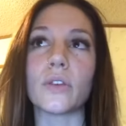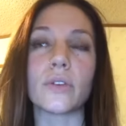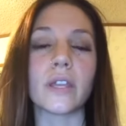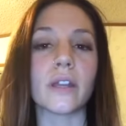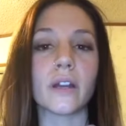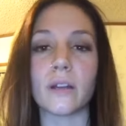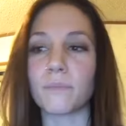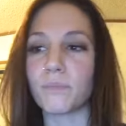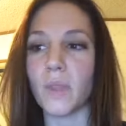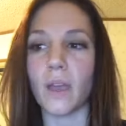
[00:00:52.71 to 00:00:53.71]
you'll
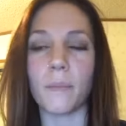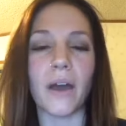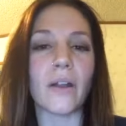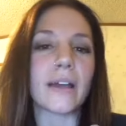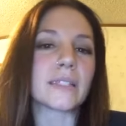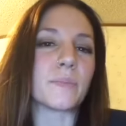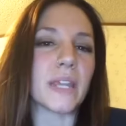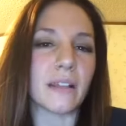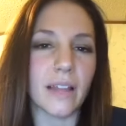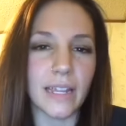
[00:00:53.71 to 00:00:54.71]
hear about us
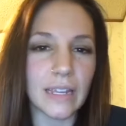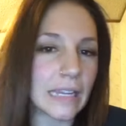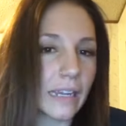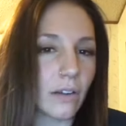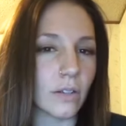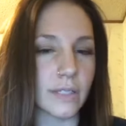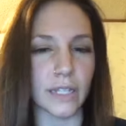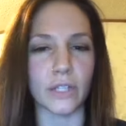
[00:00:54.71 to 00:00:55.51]
being like eagles.